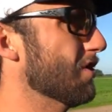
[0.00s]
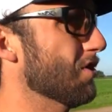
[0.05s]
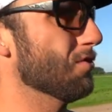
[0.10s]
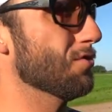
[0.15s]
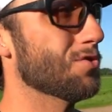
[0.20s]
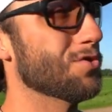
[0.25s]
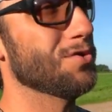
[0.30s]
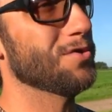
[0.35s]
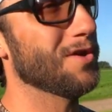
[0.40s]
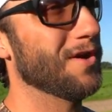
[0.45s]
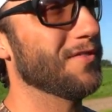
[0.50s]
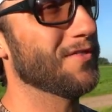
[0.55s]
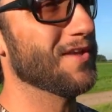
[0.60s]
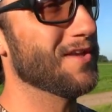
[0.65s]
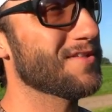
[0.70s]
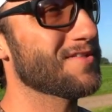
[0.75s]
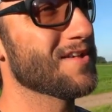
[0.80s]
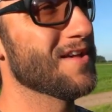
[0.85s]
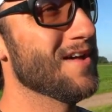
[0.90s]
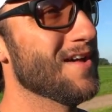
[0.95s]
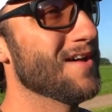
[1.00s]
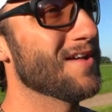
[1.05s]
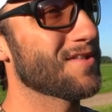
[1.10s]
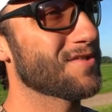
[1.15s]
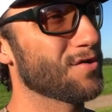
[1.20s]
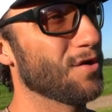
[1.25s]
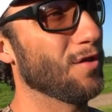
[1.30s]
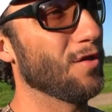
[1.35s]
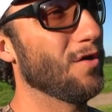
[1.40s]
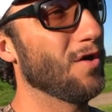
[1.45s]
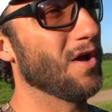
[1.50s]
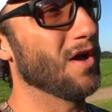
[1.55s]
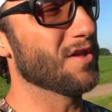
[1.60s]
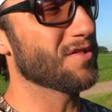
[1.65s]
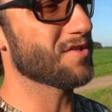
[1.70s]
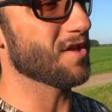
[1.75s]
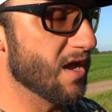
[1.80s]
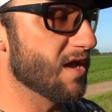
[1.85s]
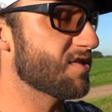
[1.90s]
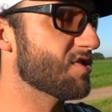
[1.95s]
do shoot on these solo
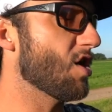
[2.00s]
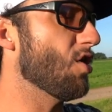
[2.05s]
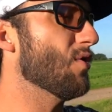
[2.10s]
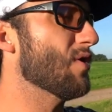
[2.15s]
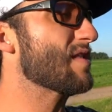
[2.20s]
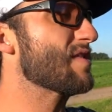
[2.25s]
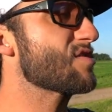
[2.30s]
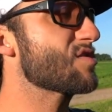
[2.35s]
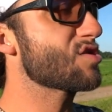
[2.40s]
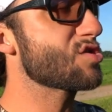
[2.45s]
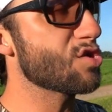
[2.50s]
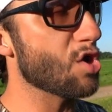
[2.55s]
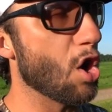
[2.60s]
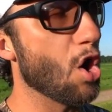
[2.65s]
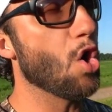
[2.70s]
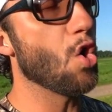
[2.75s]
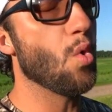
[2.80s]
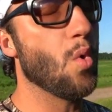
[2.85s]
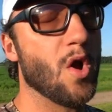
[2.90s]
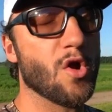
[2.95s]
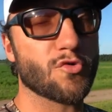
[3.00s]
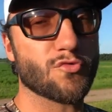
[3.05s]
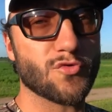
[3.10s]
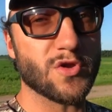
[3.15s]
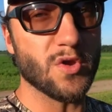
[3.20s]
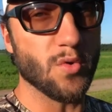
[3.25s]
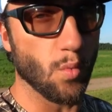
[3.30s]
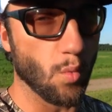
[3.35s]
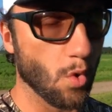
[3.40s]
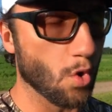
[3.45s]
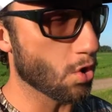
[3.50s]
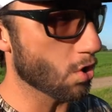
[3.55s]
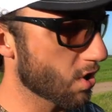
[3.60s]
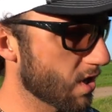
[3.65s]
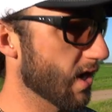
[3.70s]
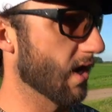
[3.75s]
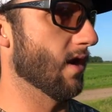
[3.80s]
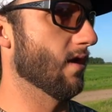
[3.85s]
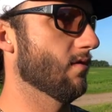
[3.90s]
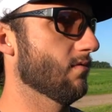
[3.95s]
hunts, it's always so
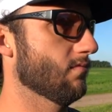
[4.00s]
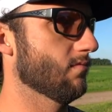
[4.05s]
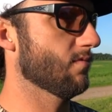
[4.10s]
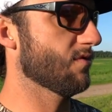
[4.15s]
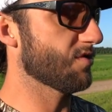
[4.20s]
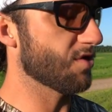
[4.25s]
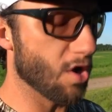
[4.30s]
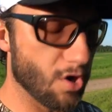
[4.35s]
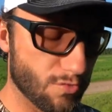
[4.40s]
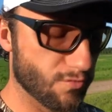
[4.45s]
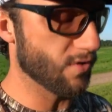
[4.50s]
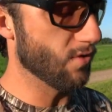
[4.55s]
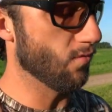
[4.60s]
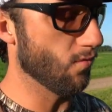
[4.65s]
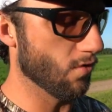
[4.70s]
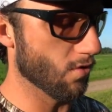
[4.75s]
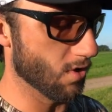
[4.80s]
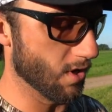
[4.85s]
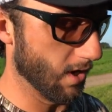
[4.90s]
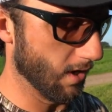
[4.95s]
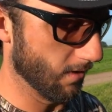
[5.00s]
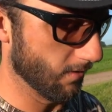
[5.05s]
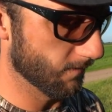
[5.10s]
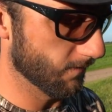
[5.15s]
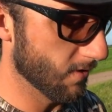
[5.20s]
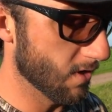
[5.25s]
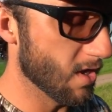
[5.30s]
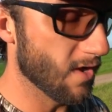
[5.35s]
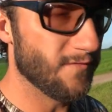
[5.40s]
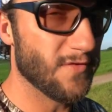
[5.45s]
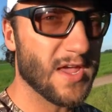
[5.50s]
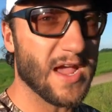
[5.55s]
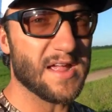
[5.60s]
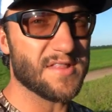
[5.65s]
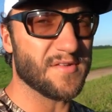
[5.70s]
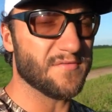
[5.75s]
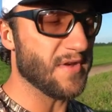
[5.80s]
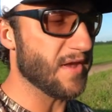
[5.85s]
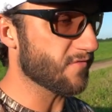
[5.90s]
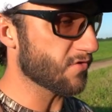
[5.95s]
rewarding, so rewarding. If you
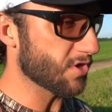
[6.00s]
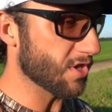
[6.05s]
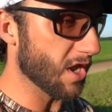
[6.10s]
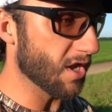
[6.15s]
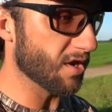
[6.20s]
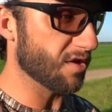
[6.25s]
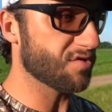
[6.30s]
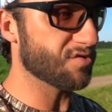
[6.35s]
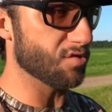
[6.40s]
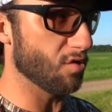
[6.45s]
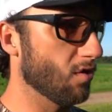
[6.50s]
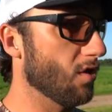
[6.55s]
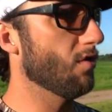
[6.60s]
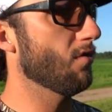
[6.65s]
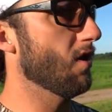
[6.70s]
guys have never done a solo